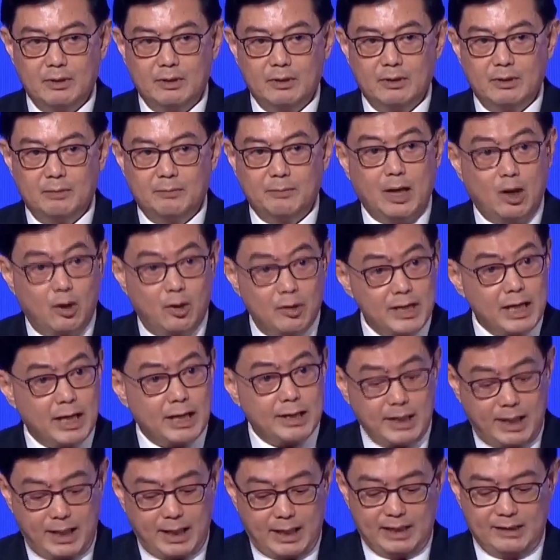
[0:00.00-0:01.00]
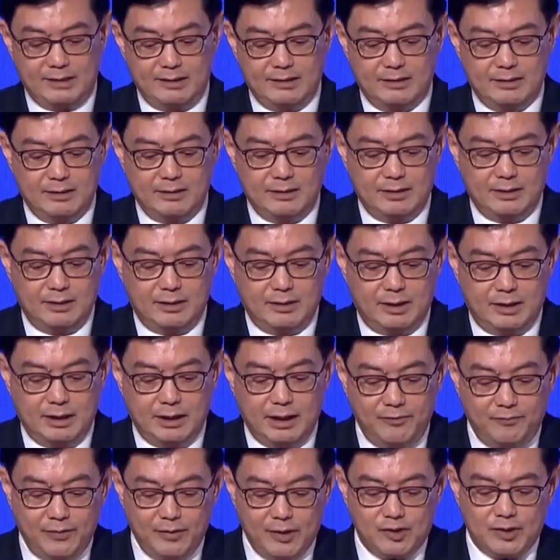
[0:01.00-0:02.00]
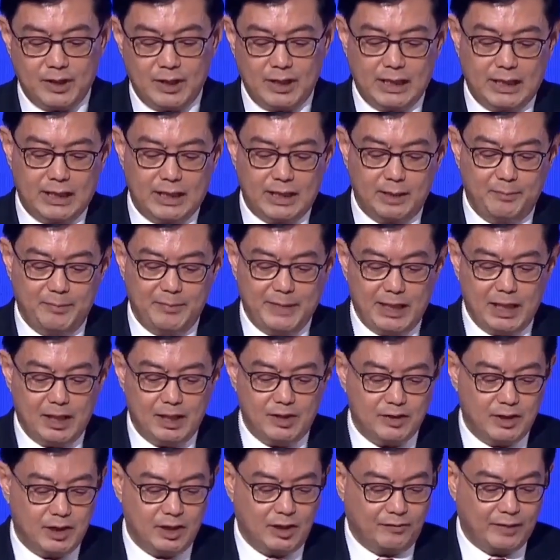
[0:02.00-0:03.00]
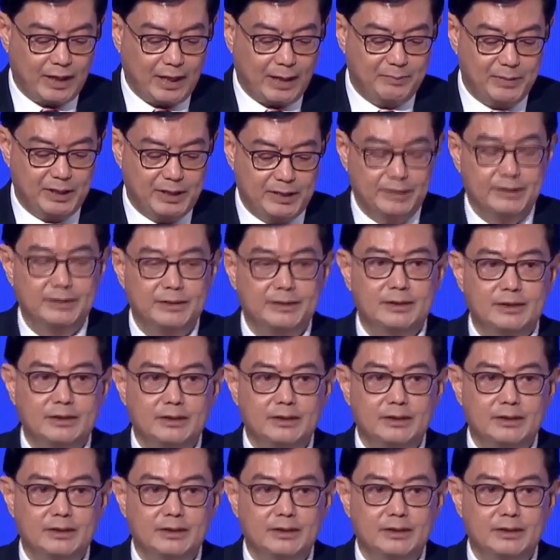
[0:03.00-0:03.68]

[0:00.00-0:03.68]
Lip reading: But on the other hand, the efficient intermediation of capital